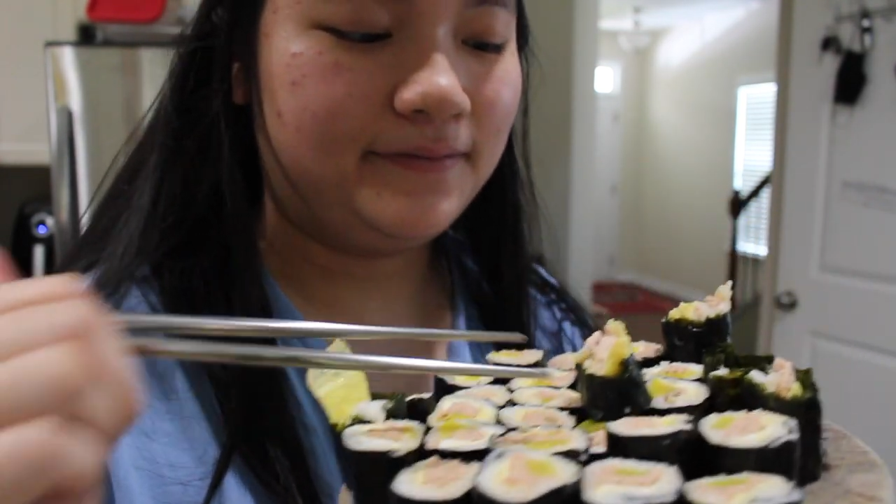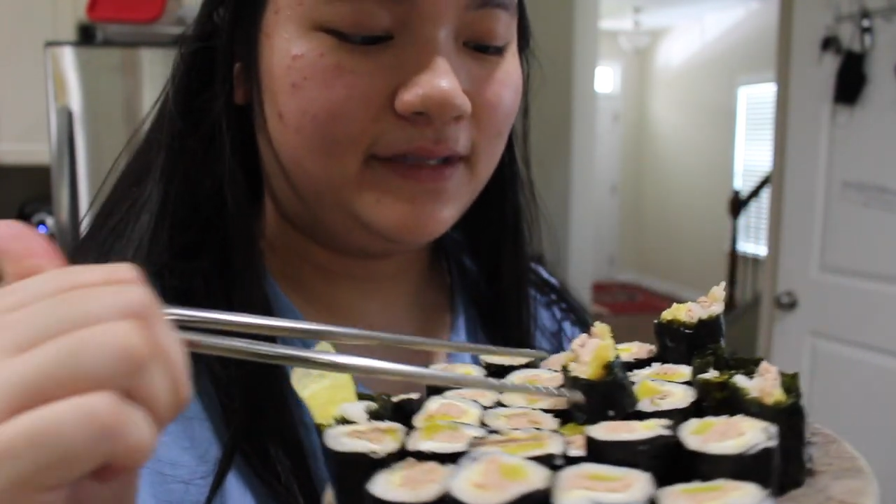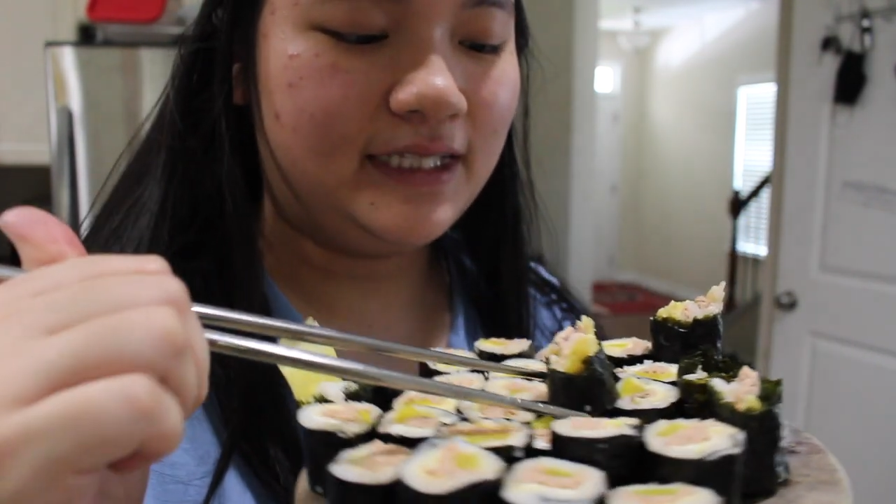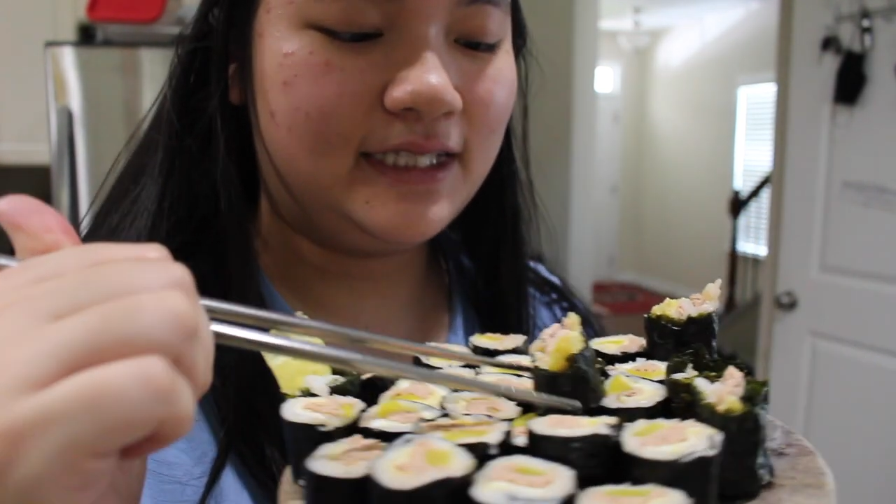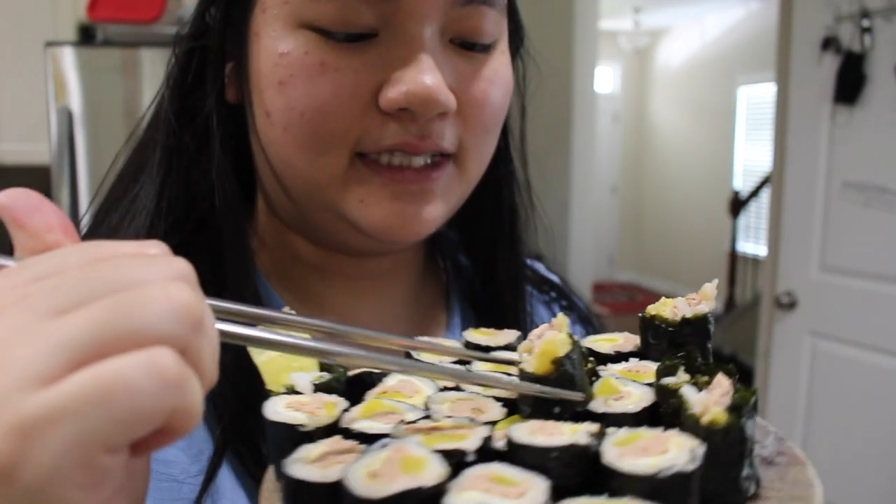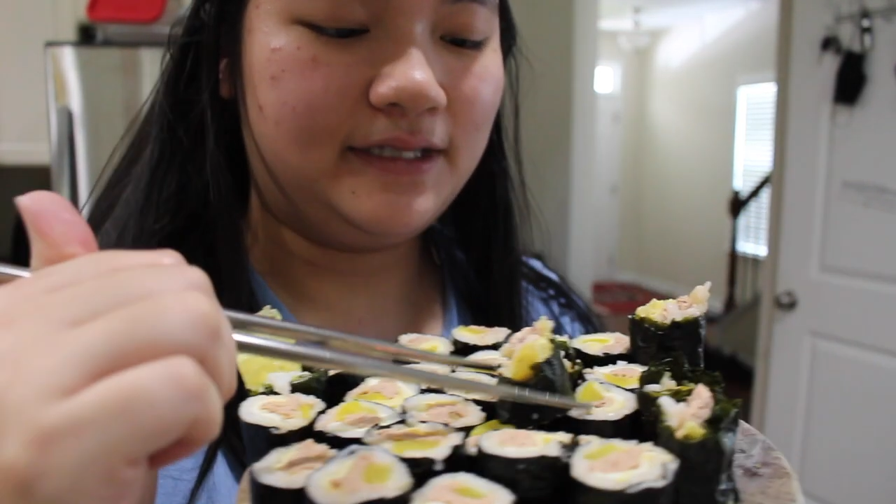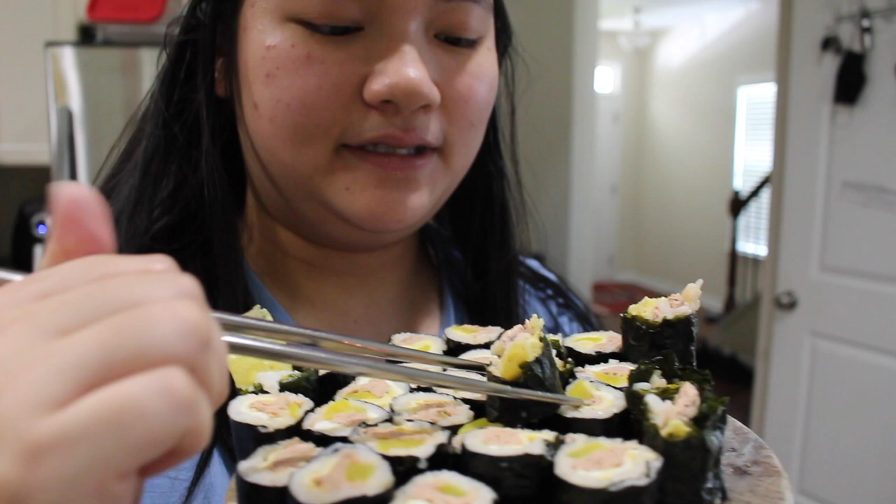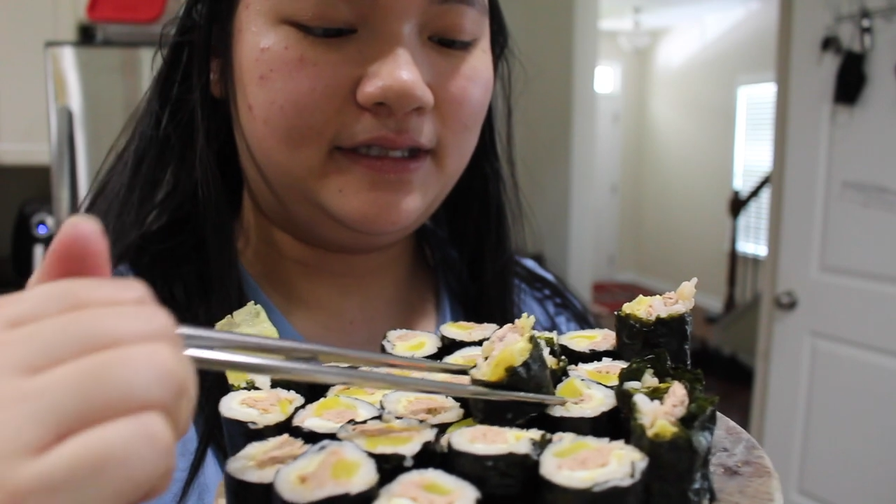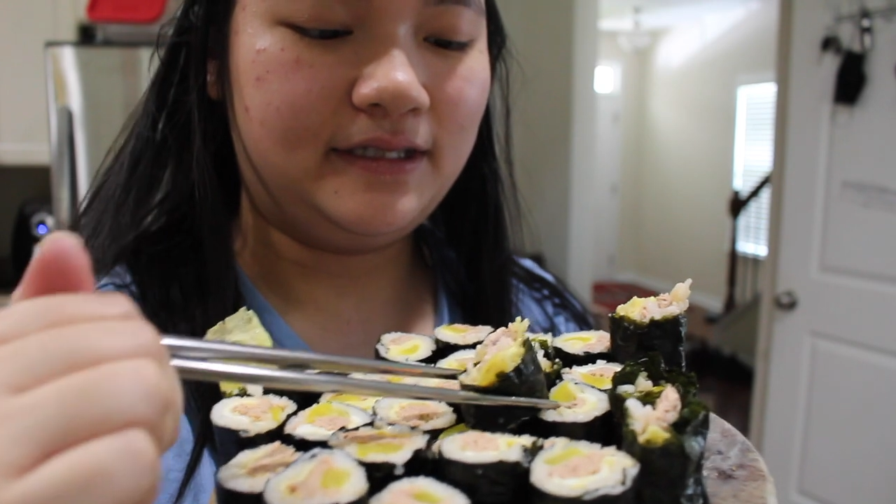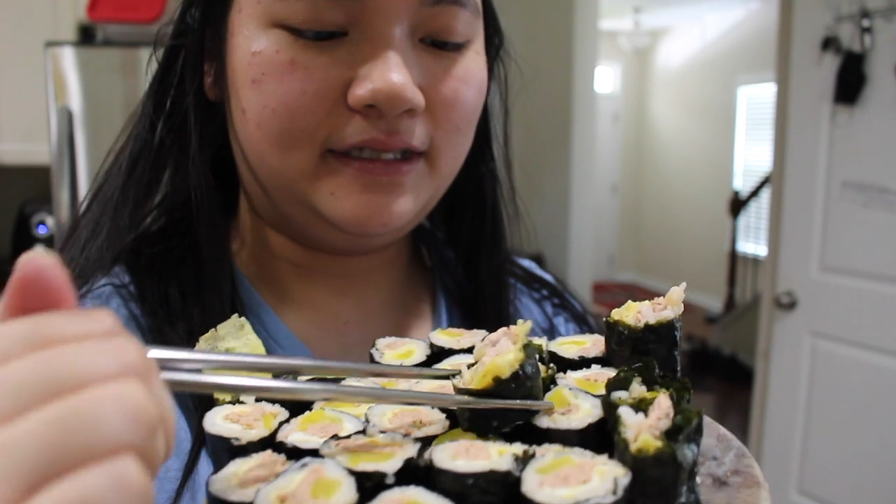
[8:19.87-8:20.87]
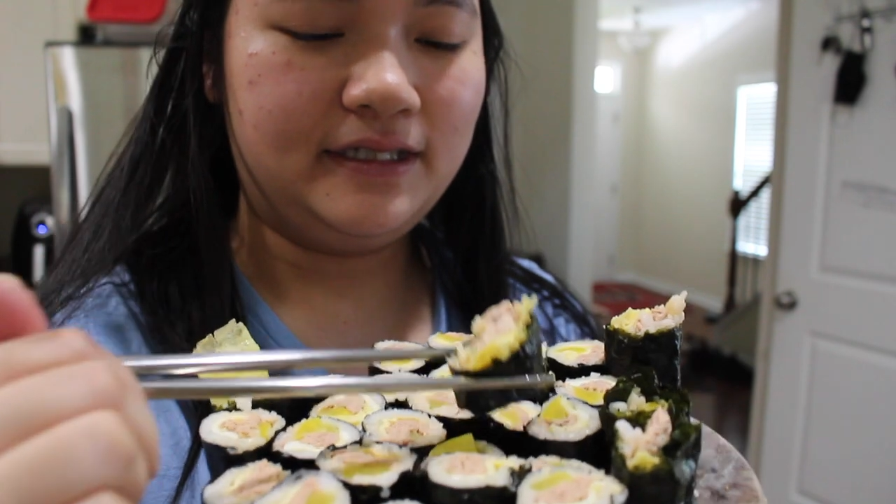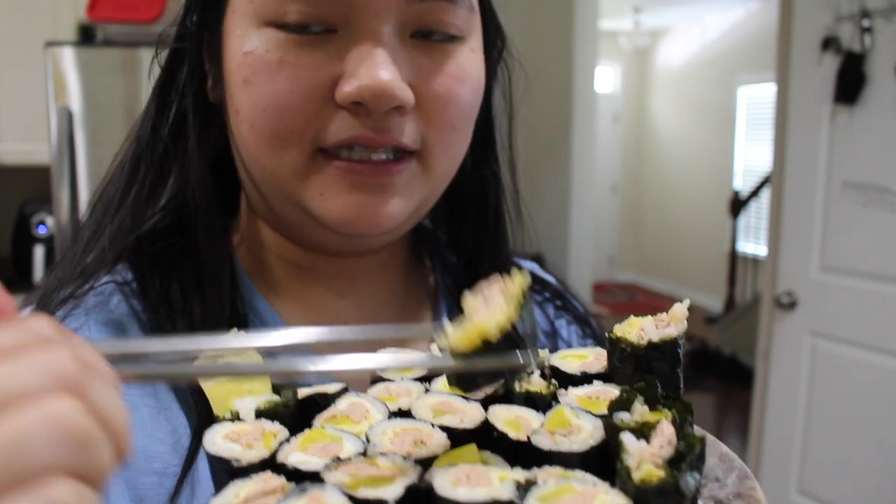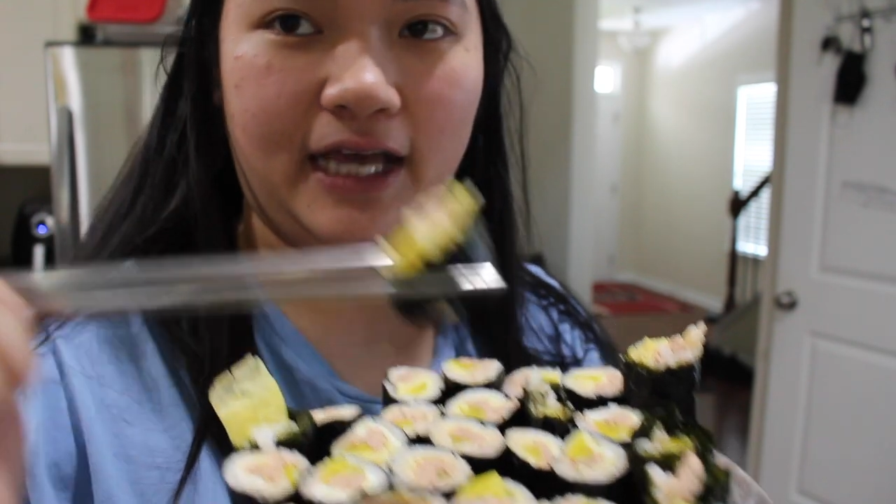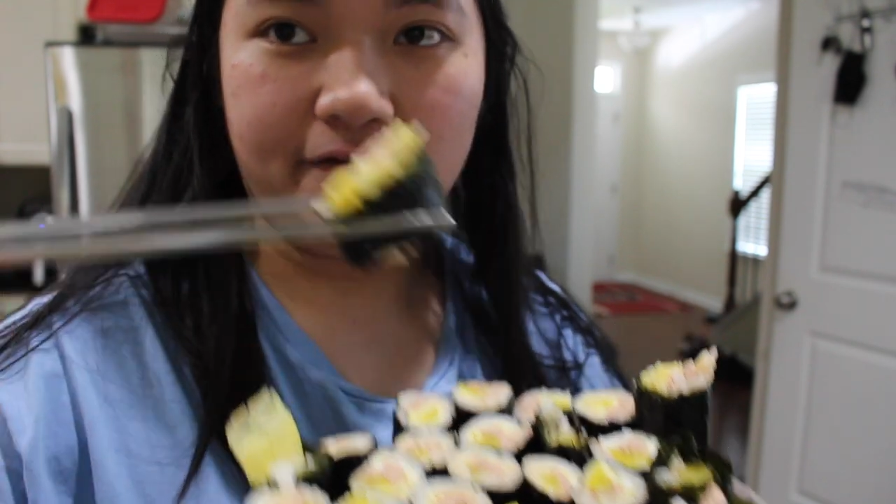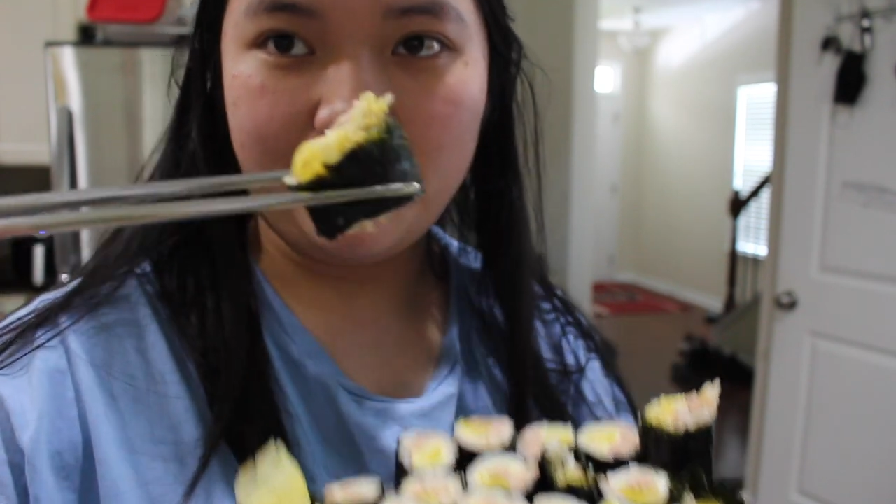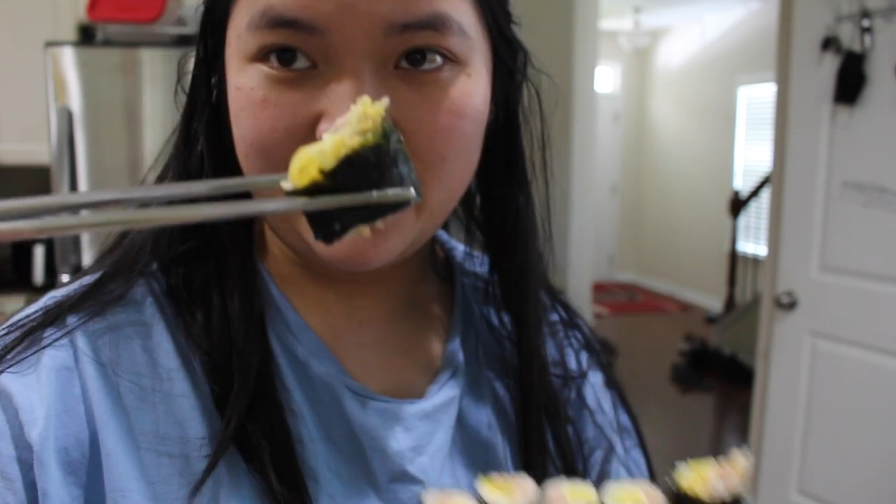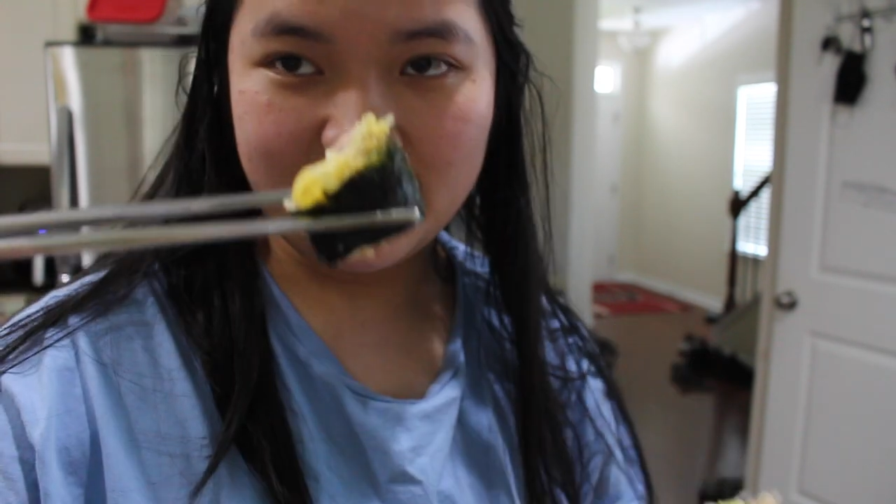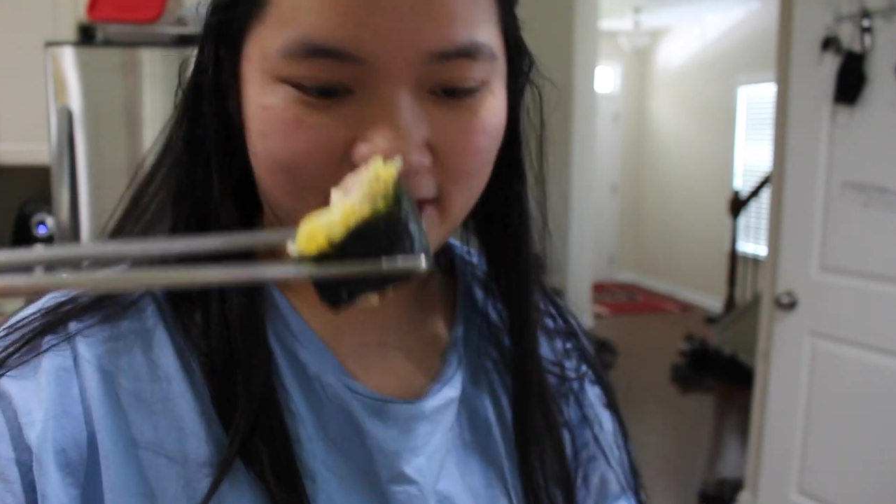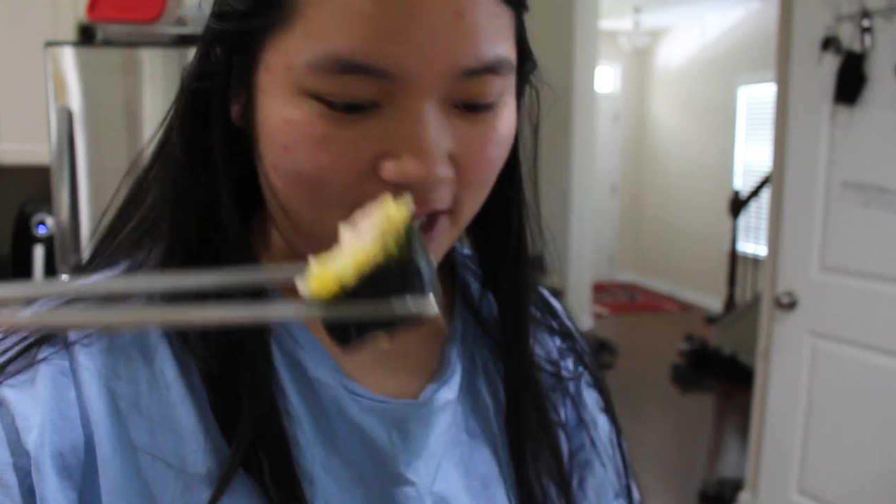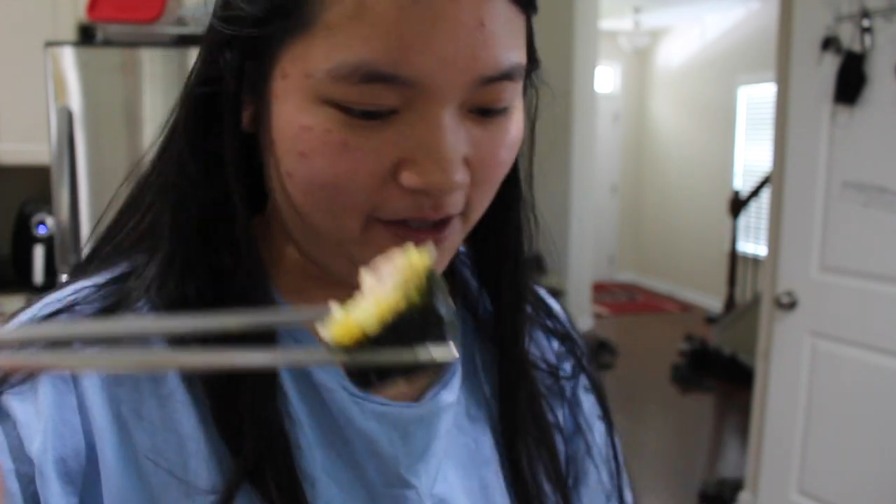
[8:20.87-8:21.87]
Let's have a bite
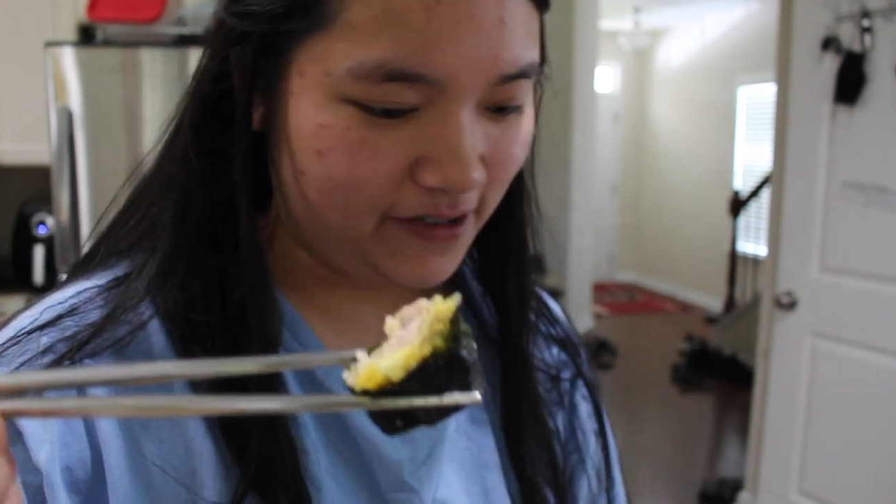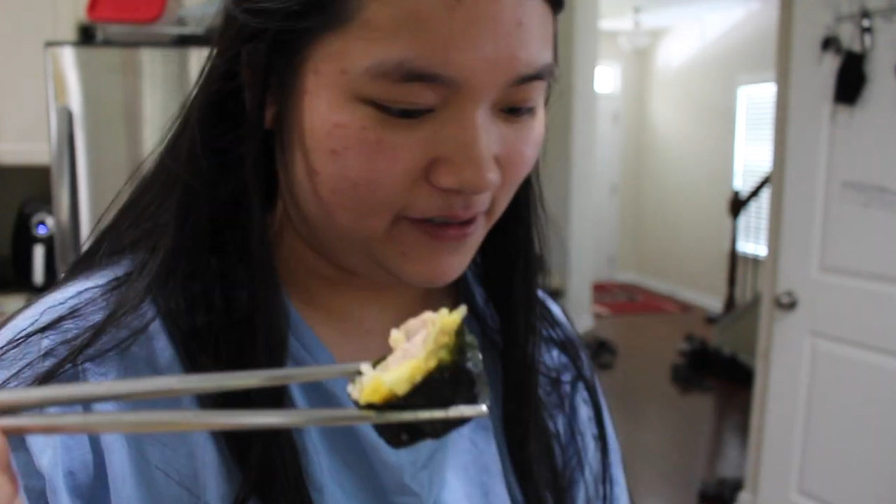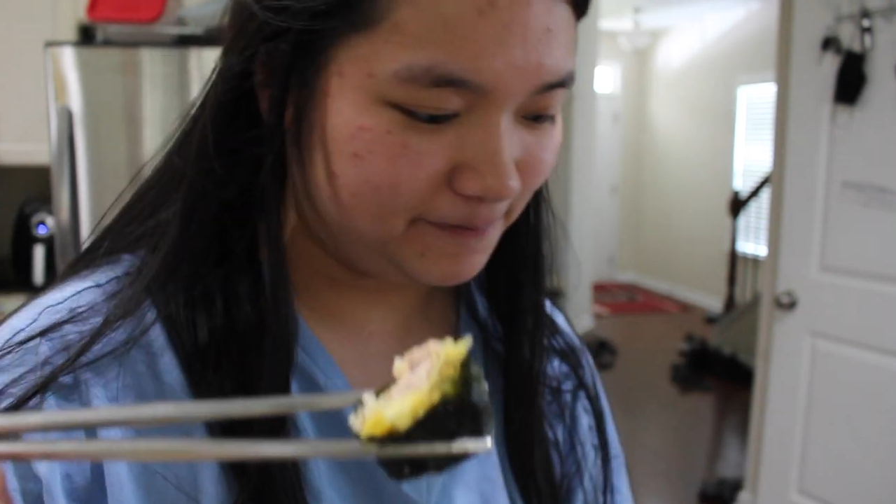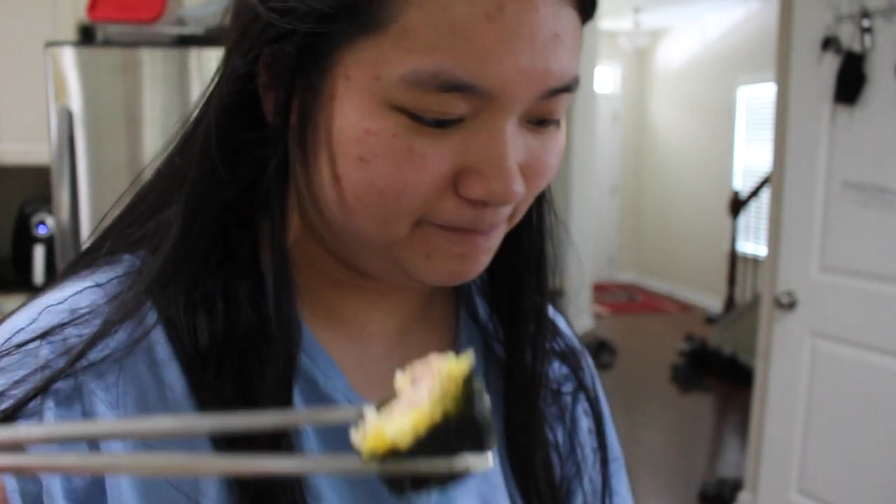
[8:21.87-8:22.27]
together.